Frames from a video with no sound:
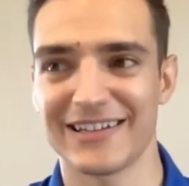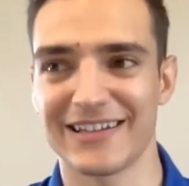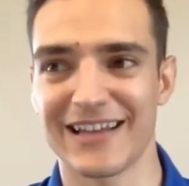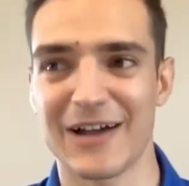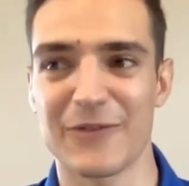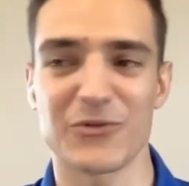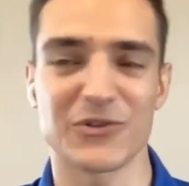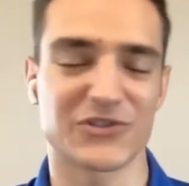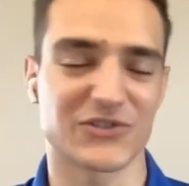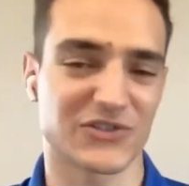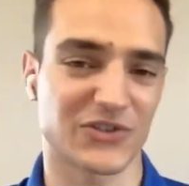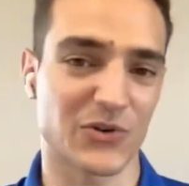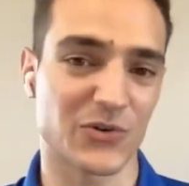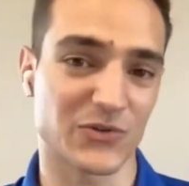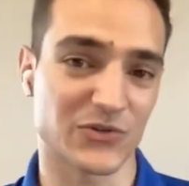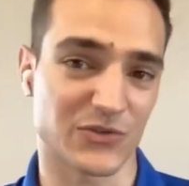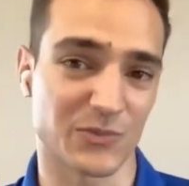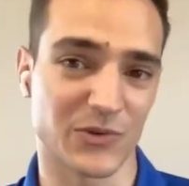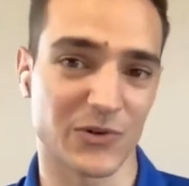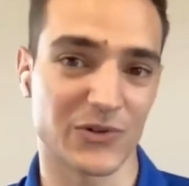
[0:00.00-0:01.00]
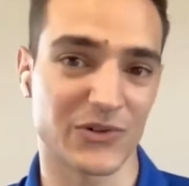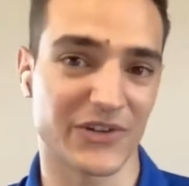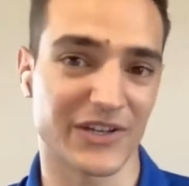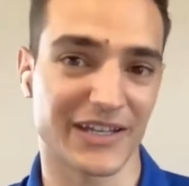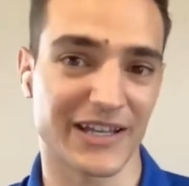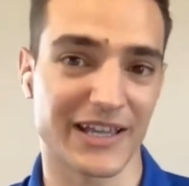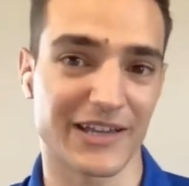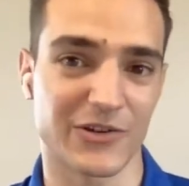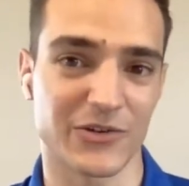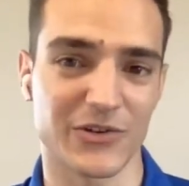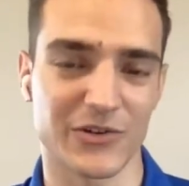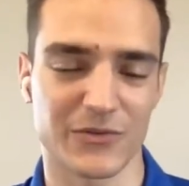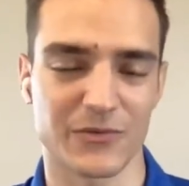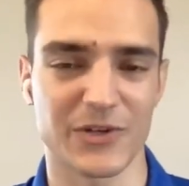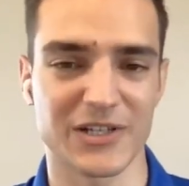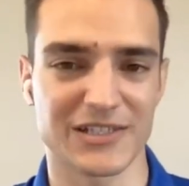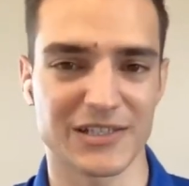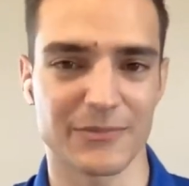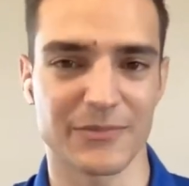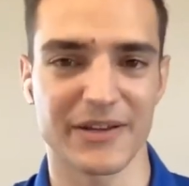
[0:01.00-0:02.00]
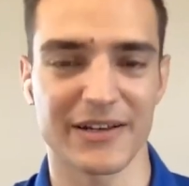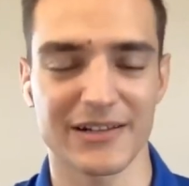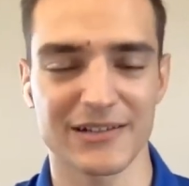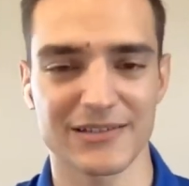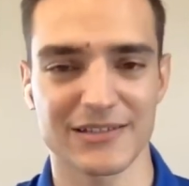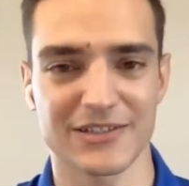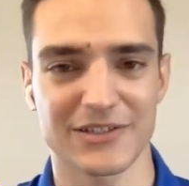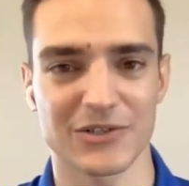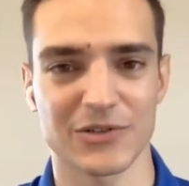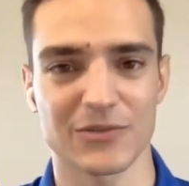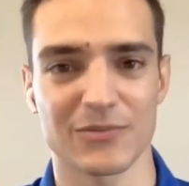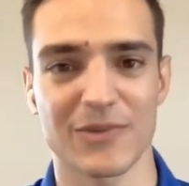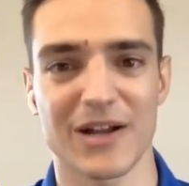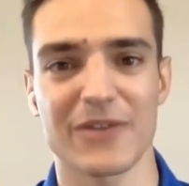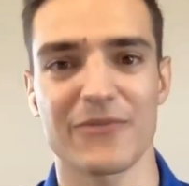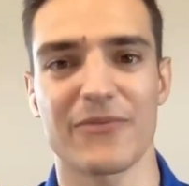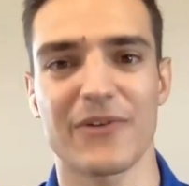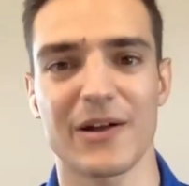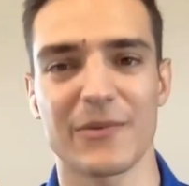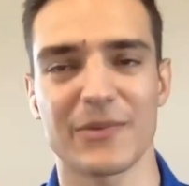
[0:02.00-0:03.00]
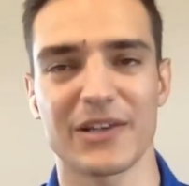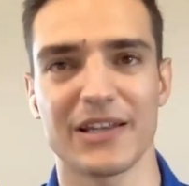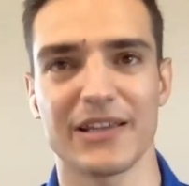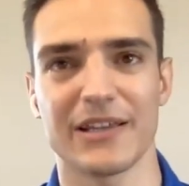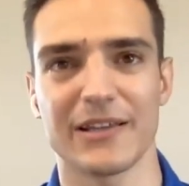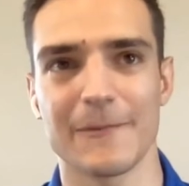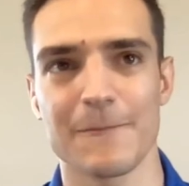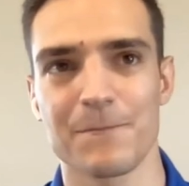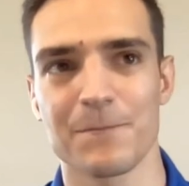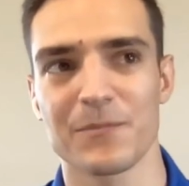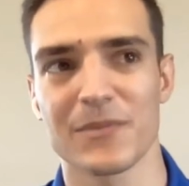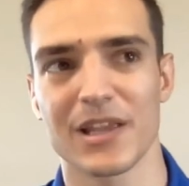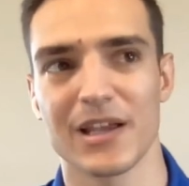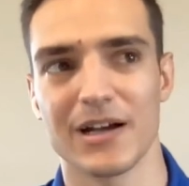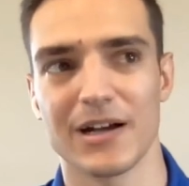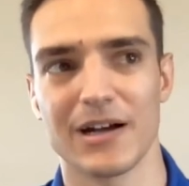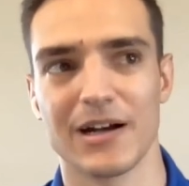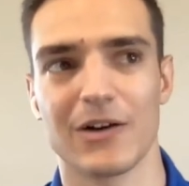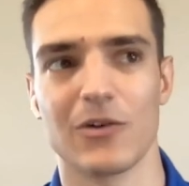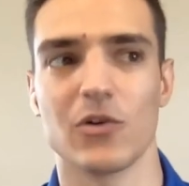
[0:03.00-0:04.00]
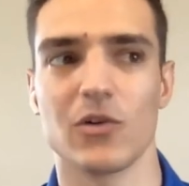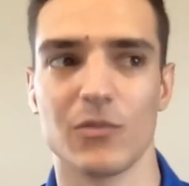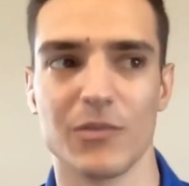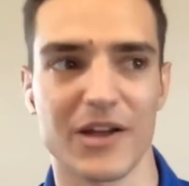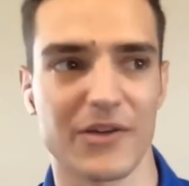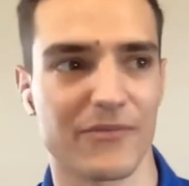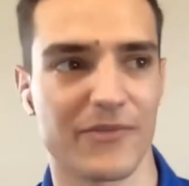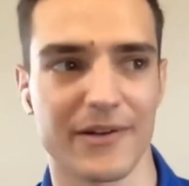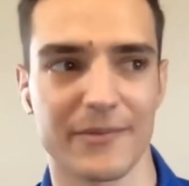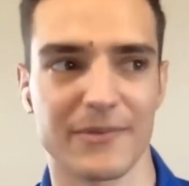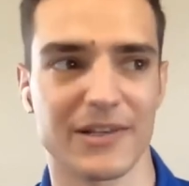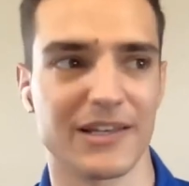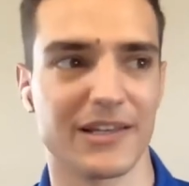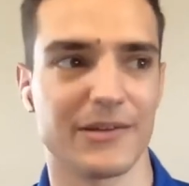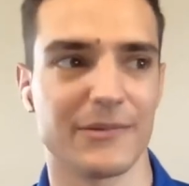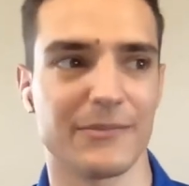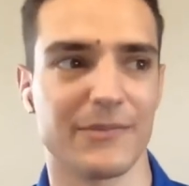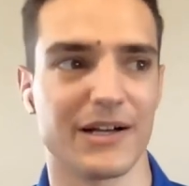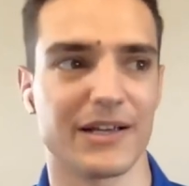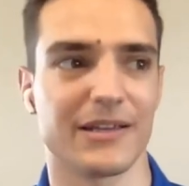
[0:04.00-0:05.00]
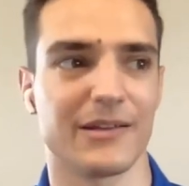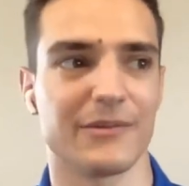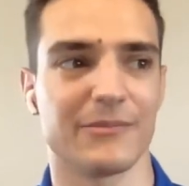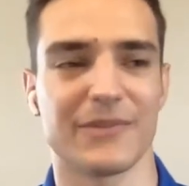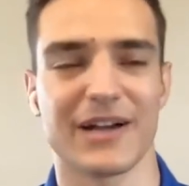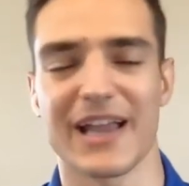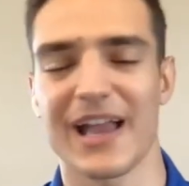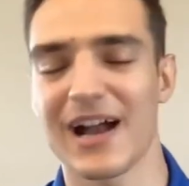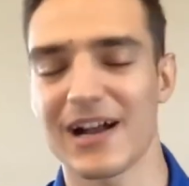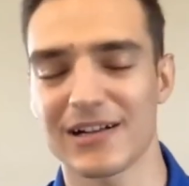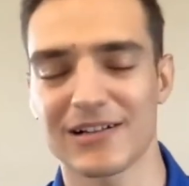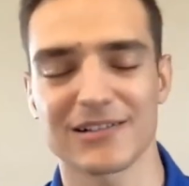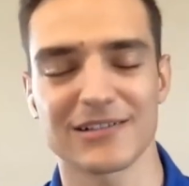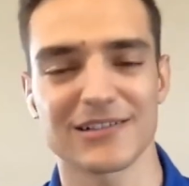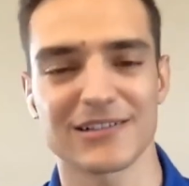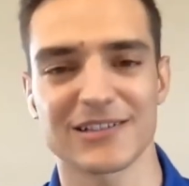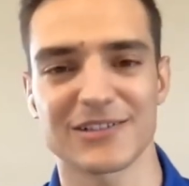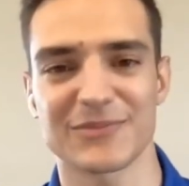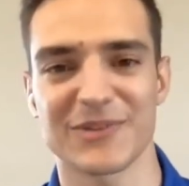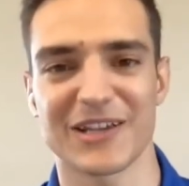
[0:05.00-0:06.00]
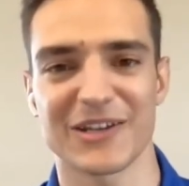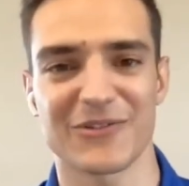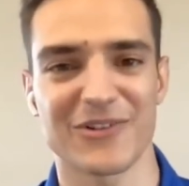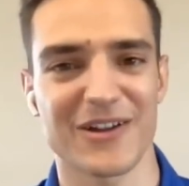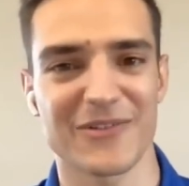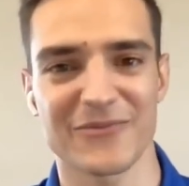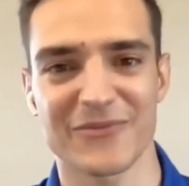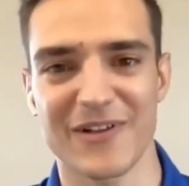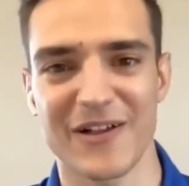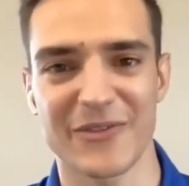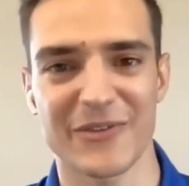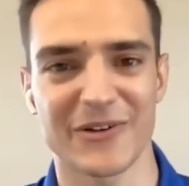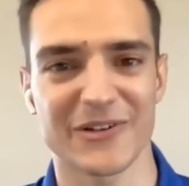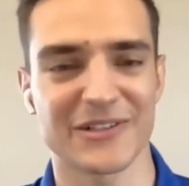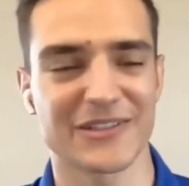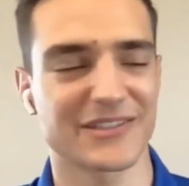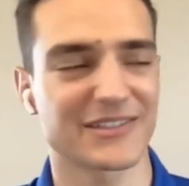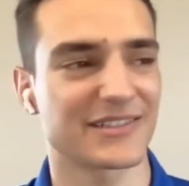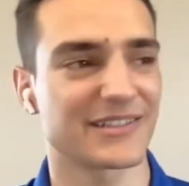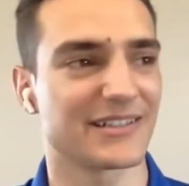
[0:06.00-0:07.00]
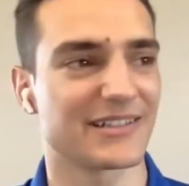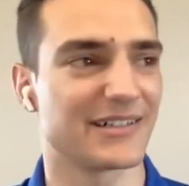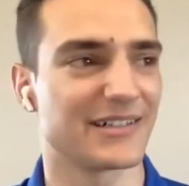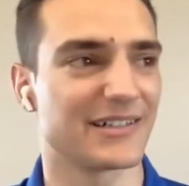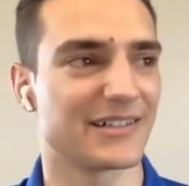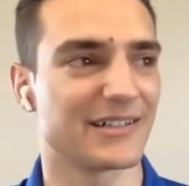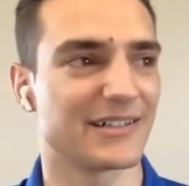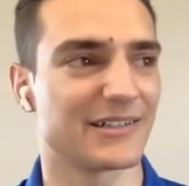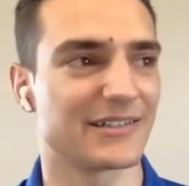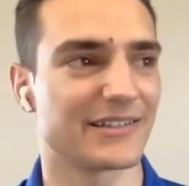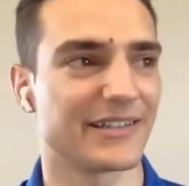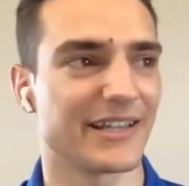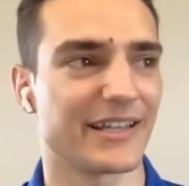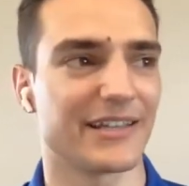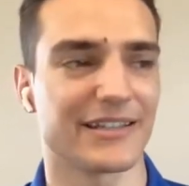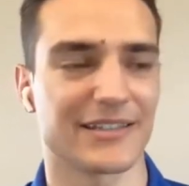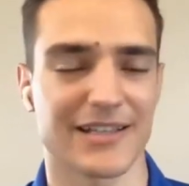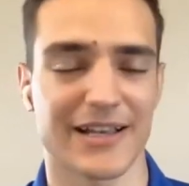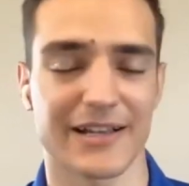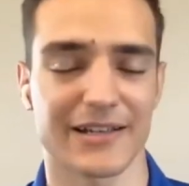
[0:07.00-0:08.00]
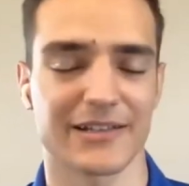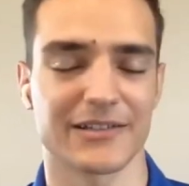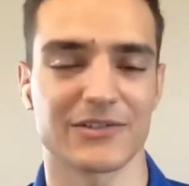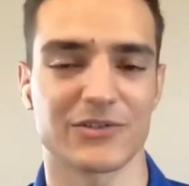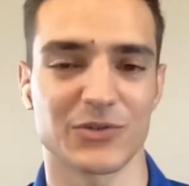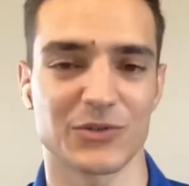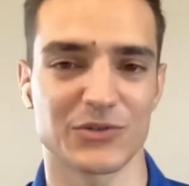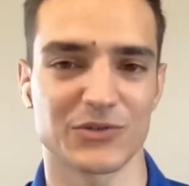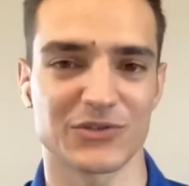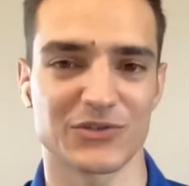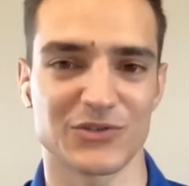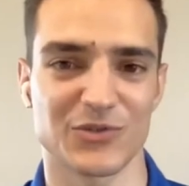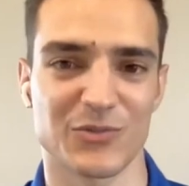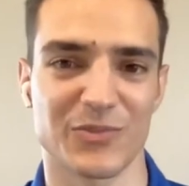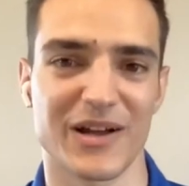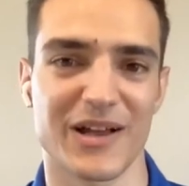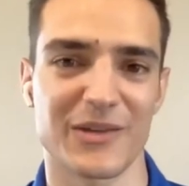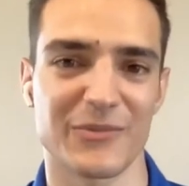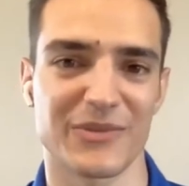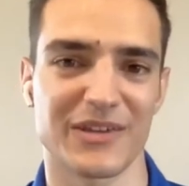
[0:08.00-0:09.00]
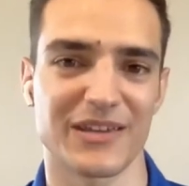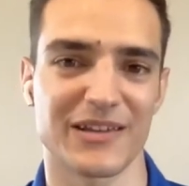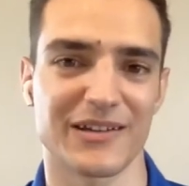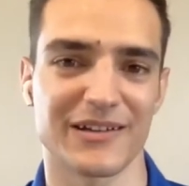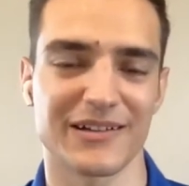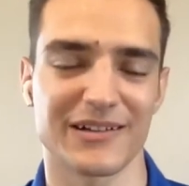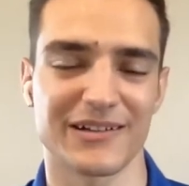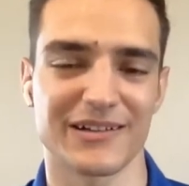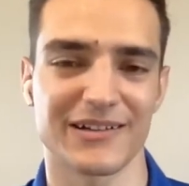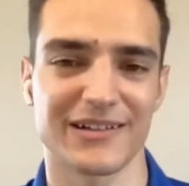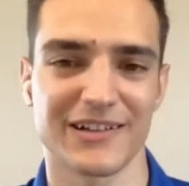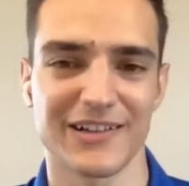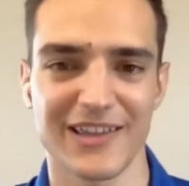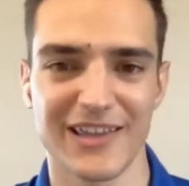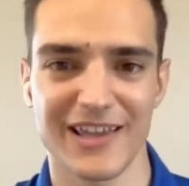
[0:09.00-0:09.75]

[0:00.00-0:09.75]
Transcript: I was so small that I couldn't reach the pedals. So my family, all my family, my uncles, my grandfathers, they decided to buy me a